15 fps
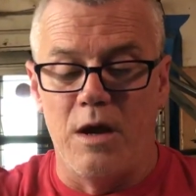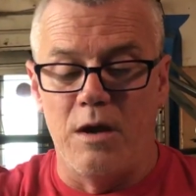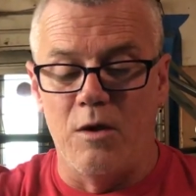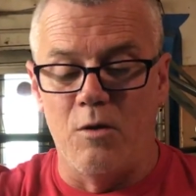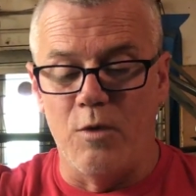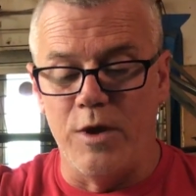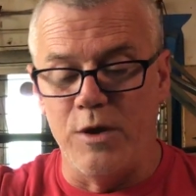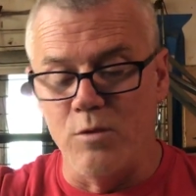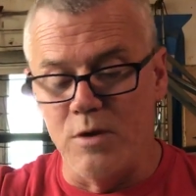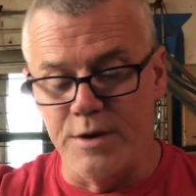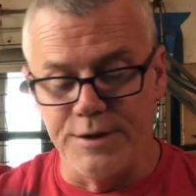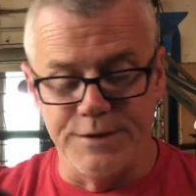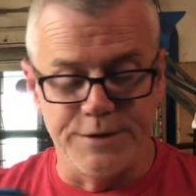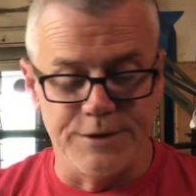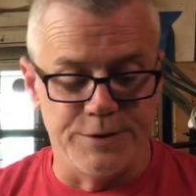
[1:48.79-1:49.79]
Now what you
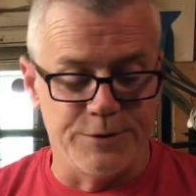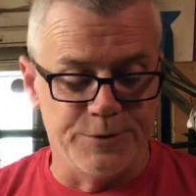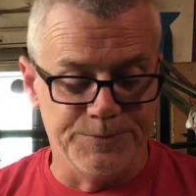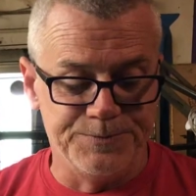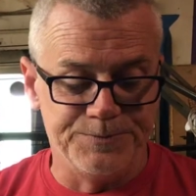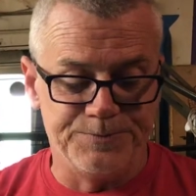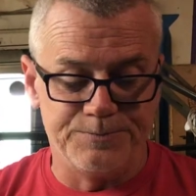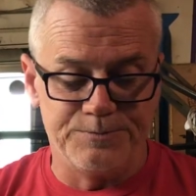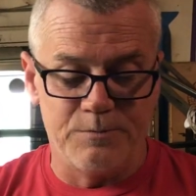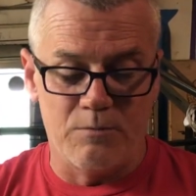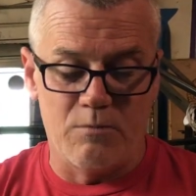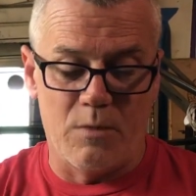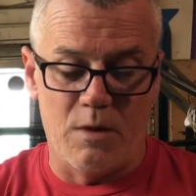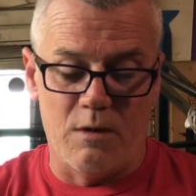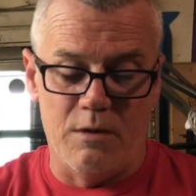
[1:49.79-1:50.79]
want to do
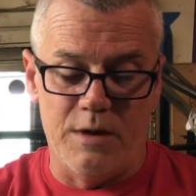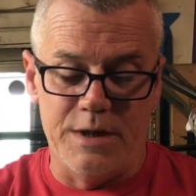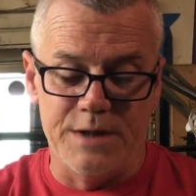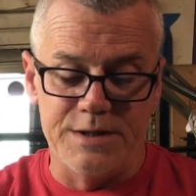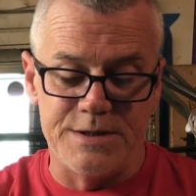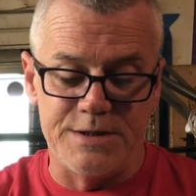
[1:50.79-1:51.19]
is